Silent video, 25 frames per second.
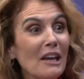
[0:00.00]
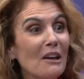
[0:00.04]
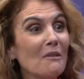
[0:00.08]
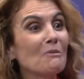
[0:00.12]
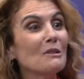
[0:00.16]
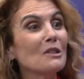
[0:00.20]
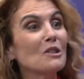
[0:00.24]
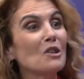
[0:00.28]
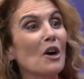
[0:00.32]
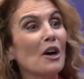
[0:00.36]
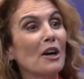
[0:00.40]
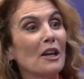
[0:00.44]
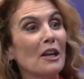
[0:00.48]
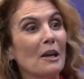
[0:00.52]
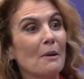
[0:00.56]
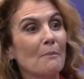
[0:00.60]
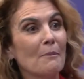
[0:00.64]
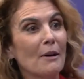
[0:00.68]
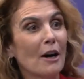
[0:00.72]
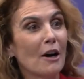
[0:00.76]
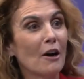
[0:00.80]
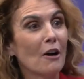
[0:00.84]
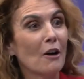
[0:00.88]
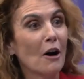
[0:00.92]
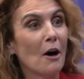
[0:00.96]
have been talking
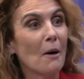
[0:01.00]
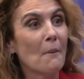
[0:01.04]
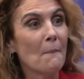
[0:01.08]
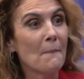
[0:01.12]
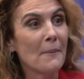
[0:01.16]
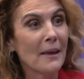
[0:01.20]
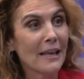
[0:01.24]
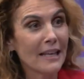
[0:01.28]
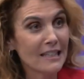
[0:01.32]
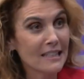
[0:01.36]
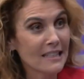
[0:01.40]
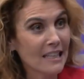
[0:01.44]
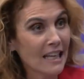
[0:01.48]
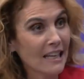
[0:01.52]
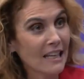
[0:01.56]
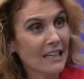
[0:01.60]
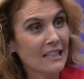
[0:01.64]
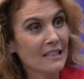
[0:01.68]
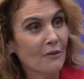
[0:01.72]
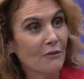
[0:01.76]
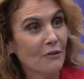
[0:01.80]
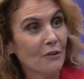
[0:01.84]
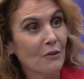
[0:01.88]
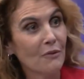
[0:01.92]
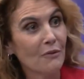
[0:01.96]
about amazing and
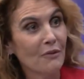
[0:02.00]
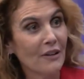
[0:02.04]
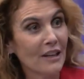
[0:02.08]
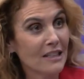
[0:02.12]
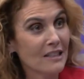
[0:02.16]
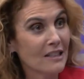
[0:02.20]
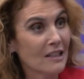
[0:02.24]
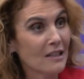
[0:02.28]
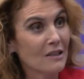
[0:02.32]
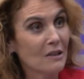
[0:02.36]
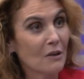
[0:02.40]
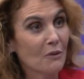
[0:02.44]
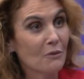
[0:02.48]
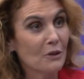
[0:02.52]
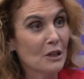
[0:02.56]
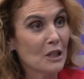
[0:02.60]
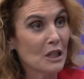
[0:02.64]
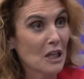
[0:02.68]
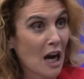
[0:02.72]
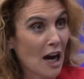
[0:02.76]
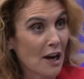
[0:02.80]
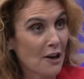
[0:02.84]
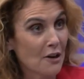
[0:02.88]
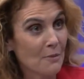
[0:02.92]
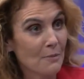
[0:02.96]
different phases of
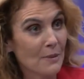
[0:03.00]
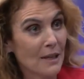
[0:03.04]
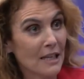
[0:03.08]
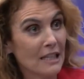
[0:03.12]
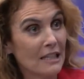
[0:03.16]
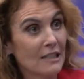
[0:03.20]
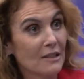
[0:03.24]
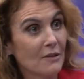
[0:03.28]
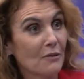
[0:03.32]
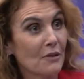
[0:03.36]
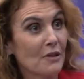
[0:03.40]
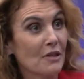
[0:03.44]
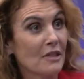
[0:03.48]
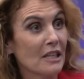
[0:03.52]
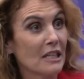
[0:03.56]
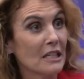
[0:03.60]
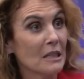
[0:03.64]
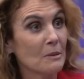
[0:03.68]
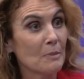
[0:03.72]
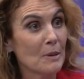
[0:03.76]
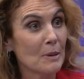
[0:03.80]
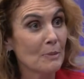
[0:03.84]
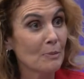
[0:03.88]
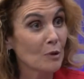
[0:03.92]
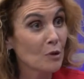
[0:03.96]
retirement and different things
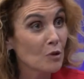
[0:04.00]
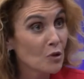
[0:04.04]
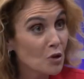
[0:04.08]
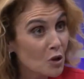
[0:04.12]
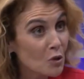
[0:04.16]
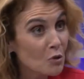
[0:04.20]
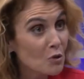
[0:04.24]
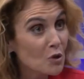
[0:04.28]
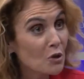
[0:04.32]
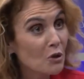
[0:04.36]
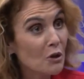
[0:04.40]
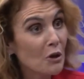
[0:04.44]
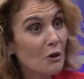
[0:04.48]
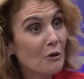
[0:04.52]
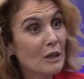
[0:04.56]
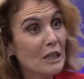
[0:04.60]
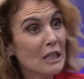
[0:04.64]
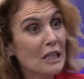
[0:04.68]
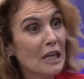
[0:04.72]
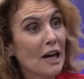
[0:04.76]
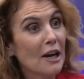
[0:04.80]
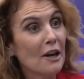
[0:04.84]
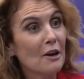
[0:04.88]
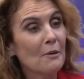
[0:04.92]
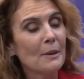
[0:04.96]
people do during
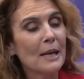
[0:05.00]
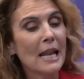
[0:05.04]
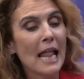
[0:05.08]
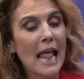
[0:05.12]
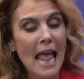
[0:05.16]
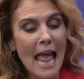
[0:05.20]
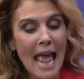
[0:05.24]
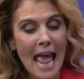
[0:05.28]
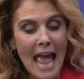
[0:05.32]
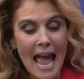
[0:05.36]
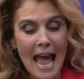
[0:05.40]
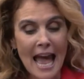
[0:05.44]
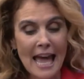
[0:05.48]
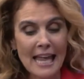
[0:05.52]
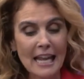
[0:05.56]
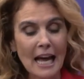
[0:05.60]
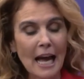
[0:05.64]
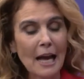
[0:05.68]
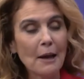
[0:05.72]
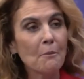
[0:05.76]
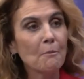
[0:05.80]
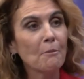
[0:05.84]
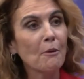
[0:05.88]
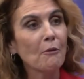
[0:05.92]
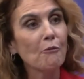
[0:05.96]
retirement. Right.
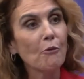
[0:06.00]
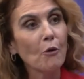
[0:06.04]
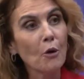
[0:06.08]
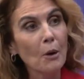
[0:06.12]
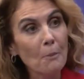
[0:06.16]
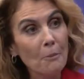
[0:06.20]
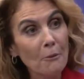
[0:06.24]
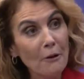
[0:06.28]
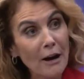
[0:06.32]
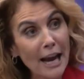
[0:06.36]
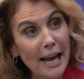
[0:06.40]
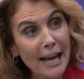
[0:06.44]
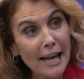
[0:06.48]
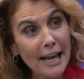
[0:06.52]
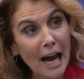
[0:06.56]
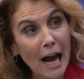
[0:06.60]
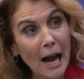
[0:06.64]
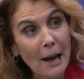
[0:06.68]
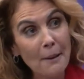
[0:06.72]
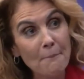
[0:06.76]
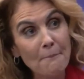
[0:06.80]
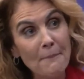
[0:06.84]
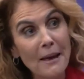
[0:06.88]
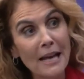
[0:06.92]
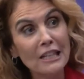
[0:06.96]
And before break,
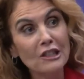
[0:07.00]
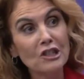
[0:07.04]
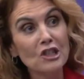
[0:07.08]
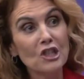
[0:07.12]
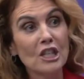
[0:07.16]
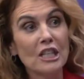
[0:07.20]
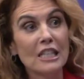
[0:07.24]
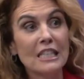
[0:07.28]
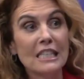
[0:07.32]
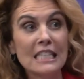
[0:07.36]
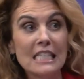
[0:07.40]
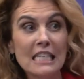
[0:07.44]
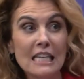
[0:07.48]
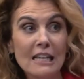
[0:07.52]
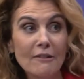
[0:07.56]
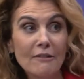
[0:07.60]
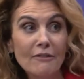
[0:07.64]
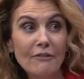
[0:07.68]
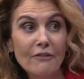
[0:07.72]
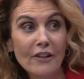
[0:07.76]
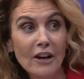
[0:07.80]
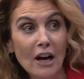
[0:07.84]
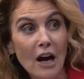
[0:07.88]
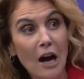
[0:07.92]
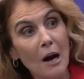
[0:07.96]
I mentioned
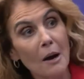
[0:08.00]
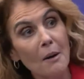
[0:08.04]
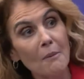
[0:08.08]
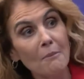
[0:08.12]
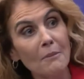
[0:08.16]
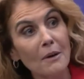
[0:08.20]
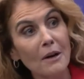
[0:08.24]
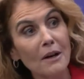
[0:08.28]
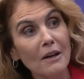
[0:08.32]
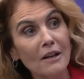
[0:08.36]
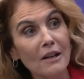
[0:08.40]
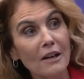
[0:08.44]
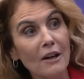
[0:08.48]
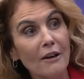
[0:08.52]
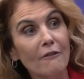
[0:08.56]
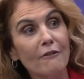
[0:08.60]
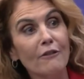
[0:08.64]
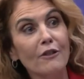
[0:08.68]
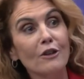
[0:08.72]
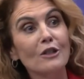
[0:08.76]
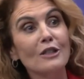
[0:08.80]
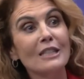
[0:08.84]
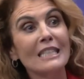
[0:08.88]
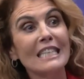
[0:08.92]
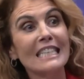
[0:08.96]
IFCOM
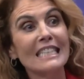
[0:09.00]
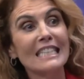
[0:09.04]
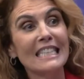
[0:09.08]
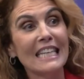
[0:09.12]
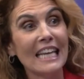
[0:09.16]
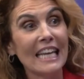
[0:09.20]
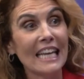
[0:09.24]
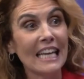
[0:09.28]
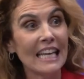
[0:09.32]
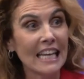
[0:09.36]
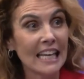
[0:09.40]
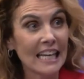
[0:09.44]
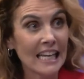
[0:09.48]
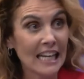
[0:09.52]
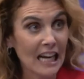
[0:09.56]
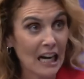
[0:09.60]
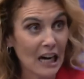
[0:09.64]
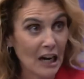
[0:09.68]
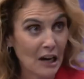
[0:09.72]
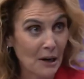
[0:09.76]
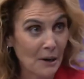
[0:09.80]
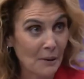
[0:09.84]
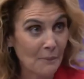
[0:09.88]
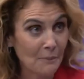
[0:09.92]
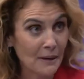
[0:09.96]
versus
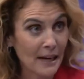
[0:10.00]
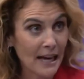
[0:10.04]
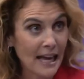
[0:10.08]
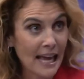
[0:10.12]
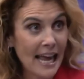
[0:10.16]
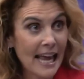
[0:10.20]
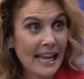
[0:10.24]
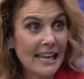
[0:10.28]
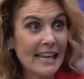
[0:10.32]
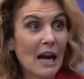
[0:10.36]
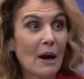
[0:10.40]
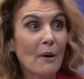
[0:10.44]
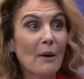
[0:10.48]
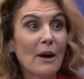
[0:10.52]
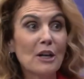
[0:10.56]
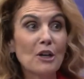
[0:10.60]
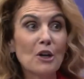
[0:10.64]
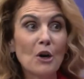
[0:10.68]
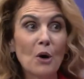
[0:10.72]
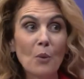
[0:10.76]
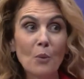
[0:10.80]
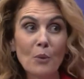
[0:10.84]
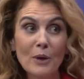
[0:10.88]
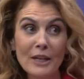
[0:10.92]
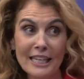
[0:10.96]
income. Now, I
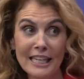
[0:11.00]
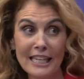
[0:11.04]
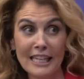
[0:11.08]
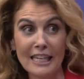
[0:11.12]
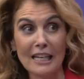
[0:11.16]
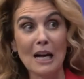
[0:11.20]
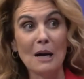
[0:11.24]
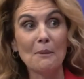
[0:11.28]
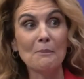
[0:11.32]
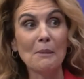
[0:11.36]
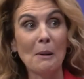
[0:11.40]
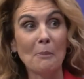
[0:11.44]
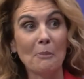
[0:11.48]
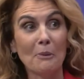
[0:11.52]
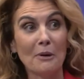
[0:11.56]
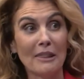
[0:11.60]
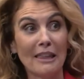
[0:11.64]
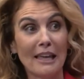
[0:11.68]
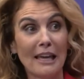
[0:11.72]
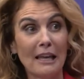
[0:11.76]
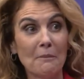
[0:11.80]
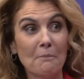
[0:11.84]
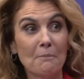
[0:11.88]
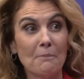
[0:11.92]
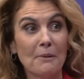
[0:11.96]
know we didn't come up with
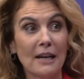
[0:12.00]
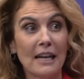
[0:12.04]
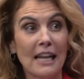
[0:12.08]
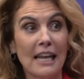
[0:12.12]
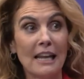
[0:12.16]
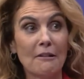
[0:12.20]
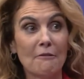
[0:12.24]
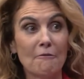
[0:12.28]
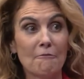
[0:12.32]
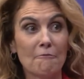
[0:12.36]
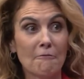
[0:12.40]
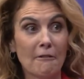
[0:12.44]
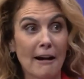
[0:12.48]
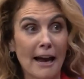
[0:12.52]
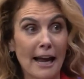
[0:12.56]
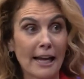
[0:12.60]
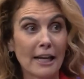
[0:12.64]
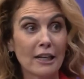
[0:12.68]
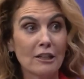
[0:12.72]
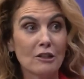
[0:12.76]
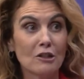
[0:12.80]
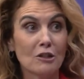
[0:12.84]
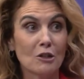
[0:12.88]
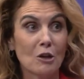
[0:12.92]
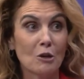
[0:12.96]
it, but it
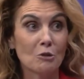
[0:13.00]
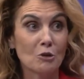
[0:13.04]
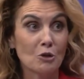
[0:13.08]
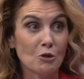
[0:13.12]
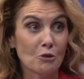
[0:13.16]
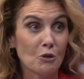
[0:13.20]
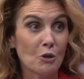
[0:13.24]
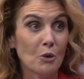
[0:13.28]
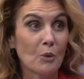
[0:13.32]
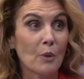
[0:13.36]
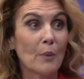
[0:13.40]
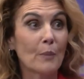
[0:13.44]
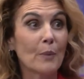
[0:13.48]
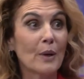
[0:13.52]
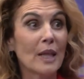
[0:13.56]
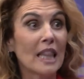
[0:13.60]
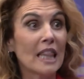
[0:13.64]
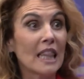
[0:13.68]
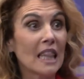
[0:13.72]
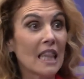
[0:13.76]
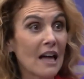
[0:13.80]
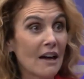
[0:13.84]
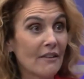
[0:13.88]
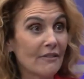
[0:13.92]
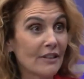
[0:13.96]
rang so true and we
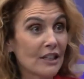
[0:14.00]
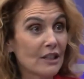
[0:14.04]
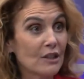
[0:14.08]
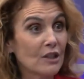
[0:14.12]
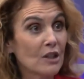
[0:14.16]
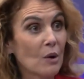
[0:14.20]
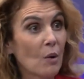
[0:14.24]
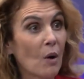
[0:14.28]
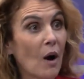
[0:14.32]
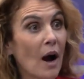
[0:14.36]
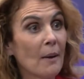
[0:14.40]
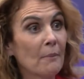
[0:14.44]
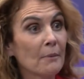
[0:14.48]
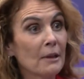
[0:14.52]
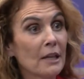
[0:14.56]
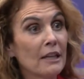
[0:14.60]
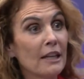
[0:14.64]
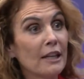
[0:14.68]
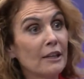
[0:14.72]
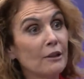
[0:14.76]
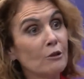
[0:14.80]
love it. So I'm going to let